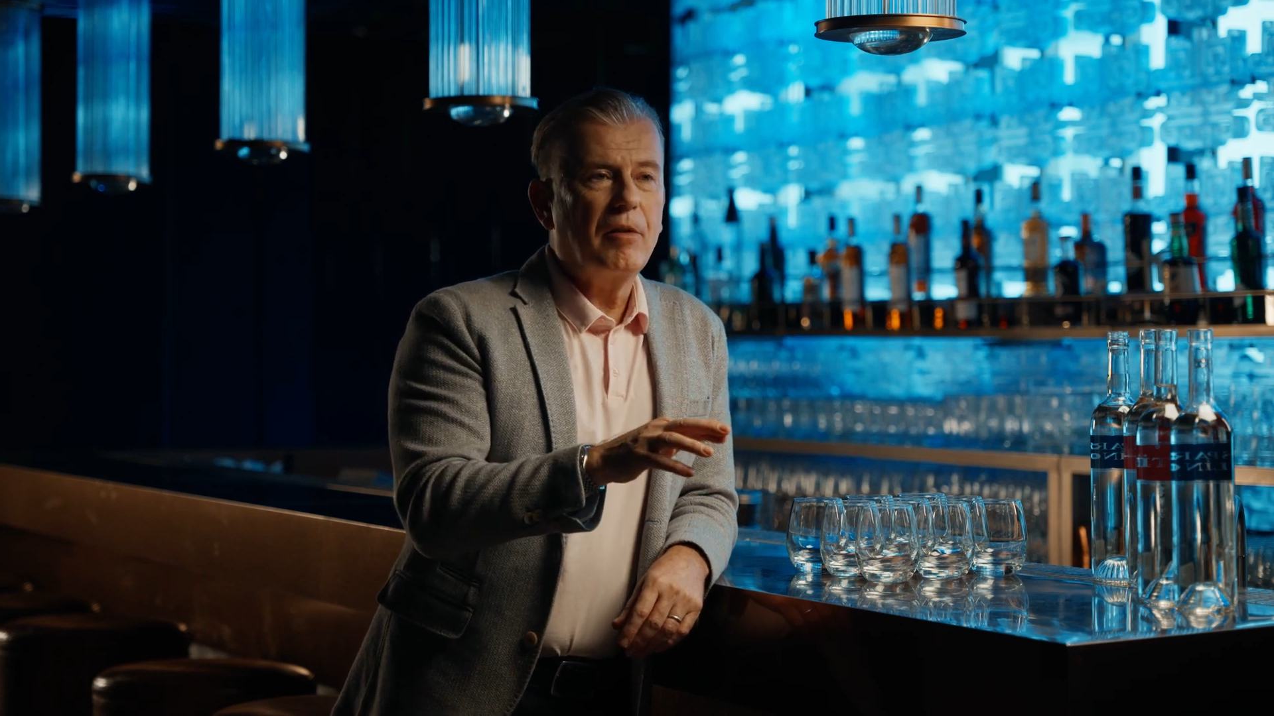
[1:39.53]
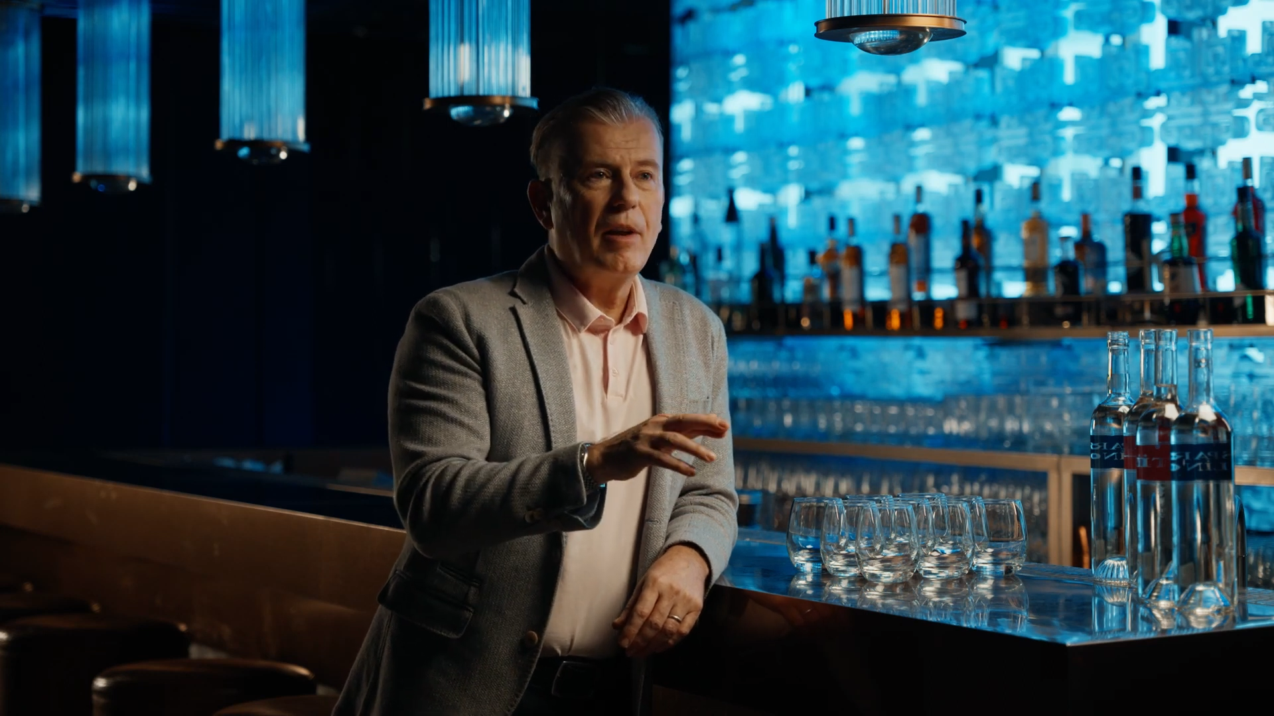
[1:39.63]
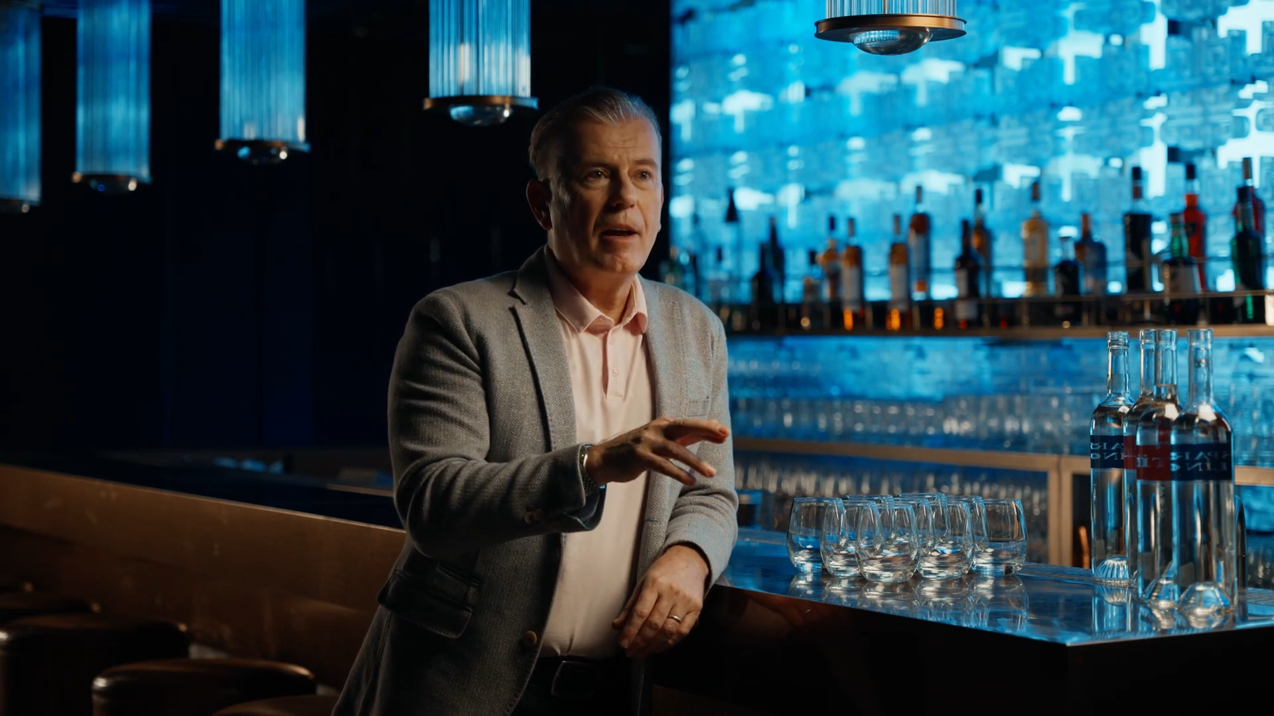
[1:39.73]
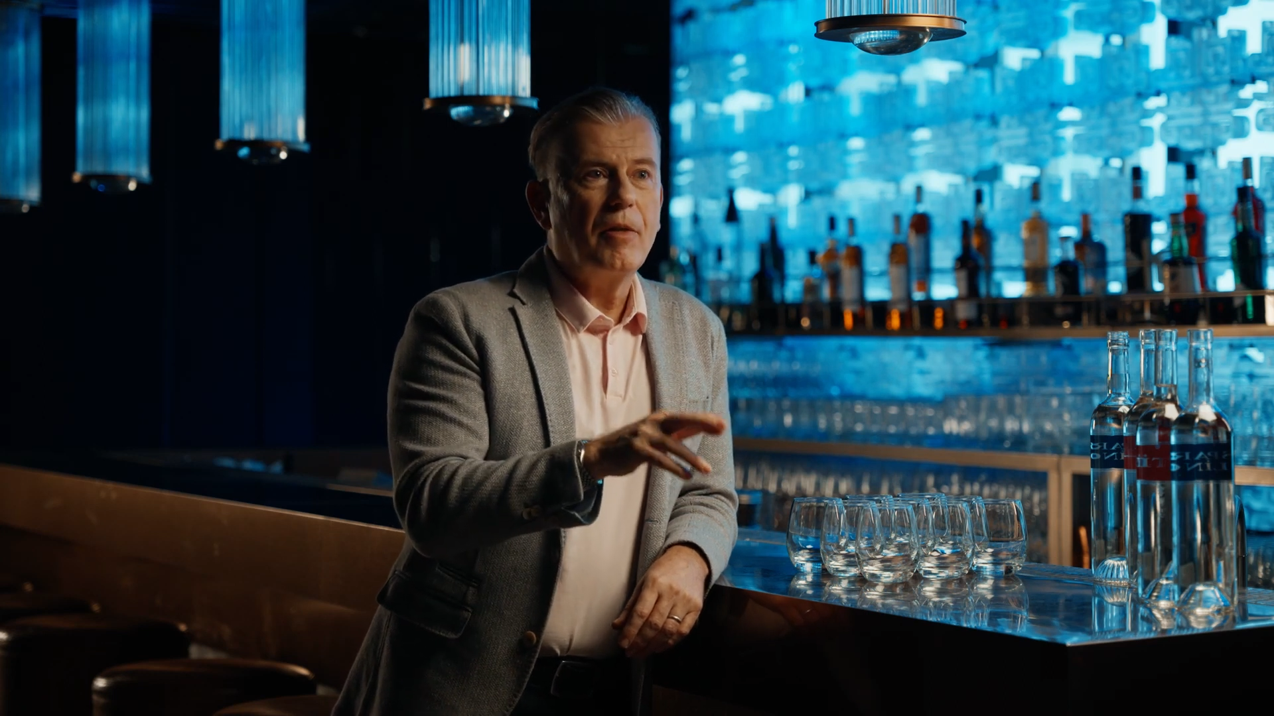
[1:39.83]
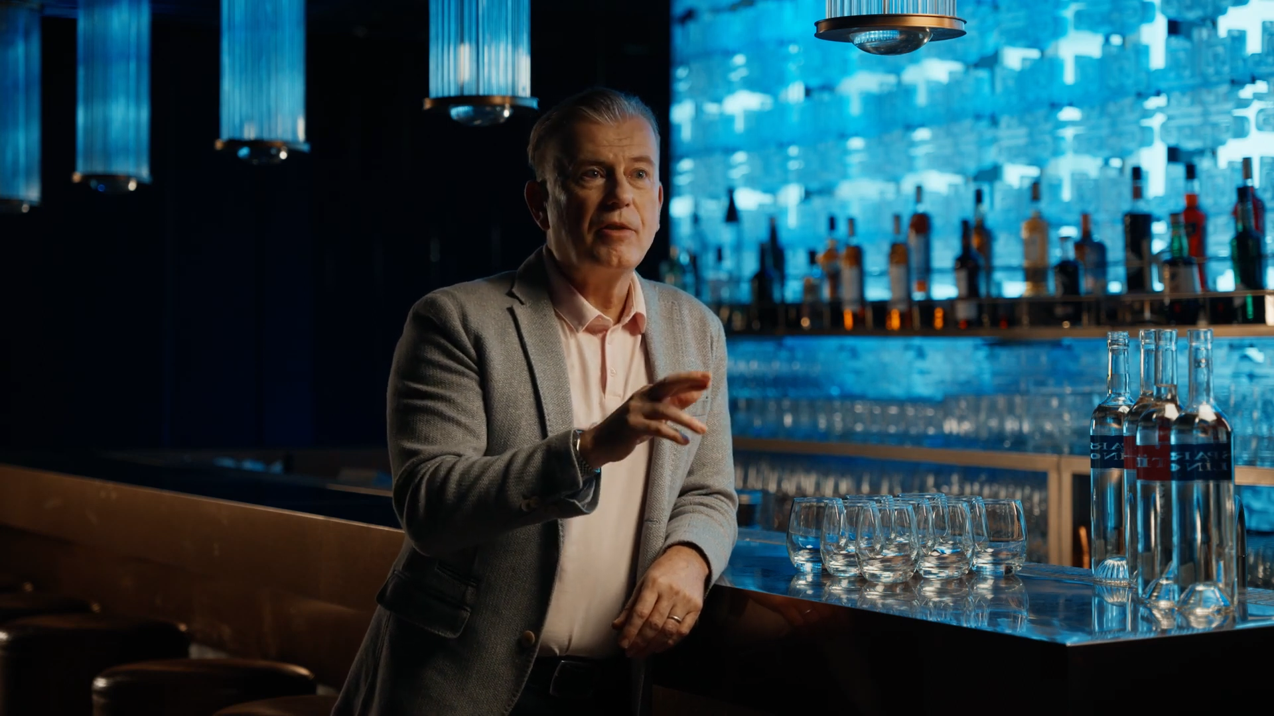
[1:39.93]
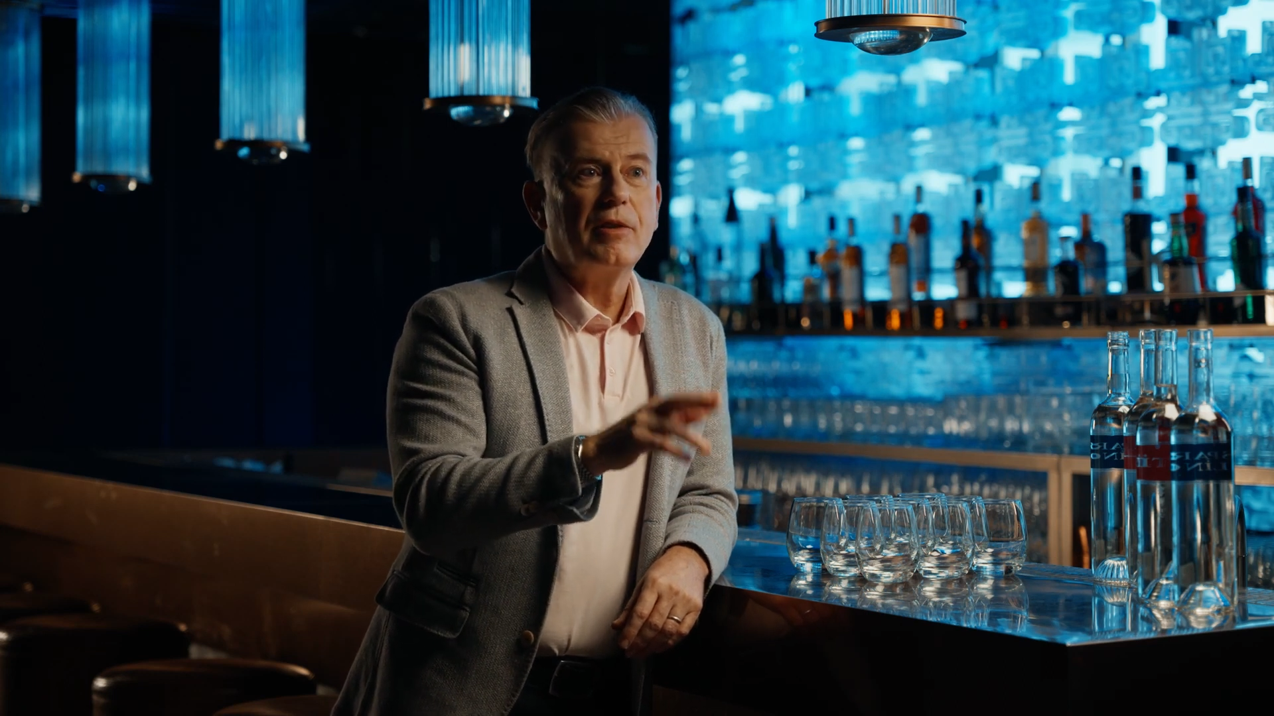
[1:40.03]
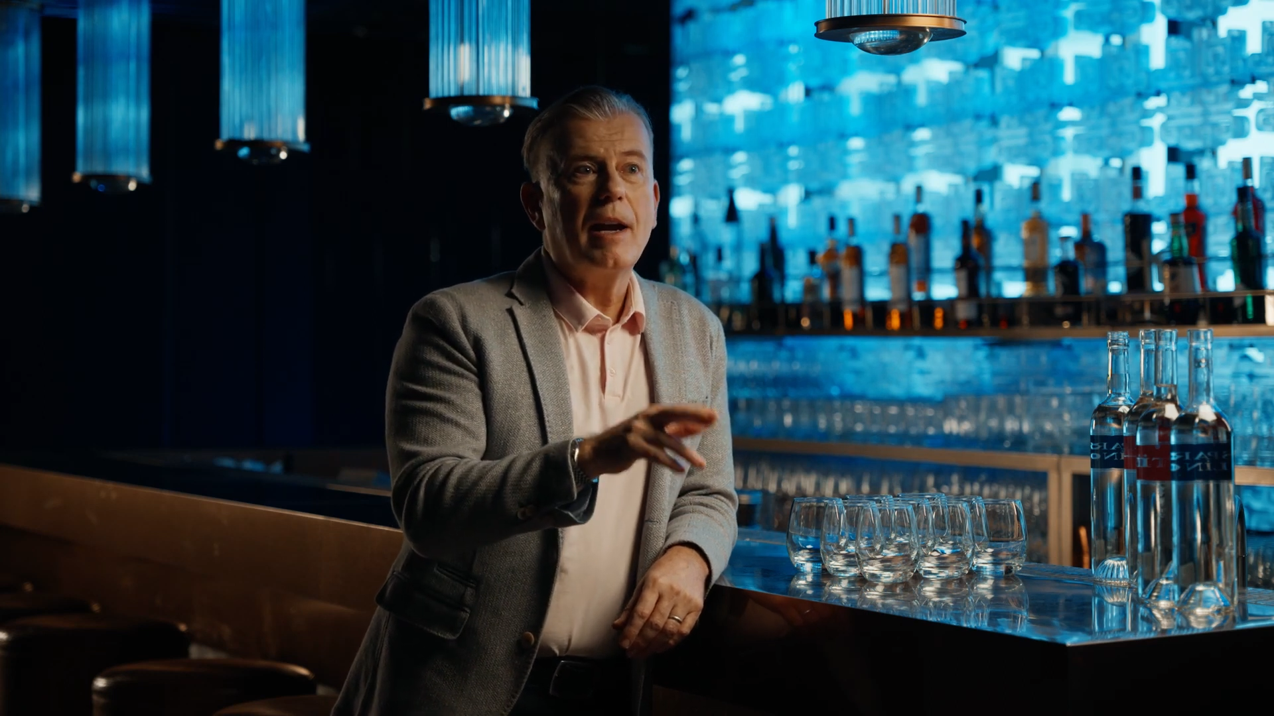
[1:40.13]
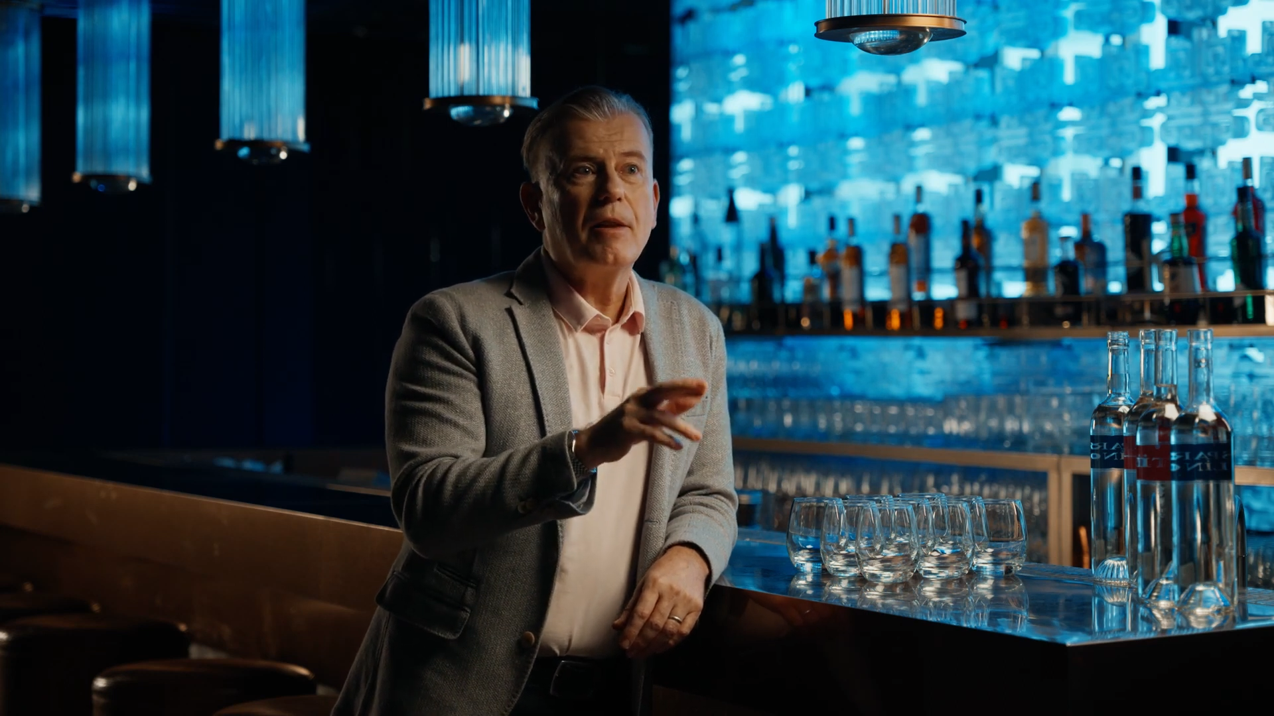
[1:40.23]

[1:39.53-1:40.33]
there the day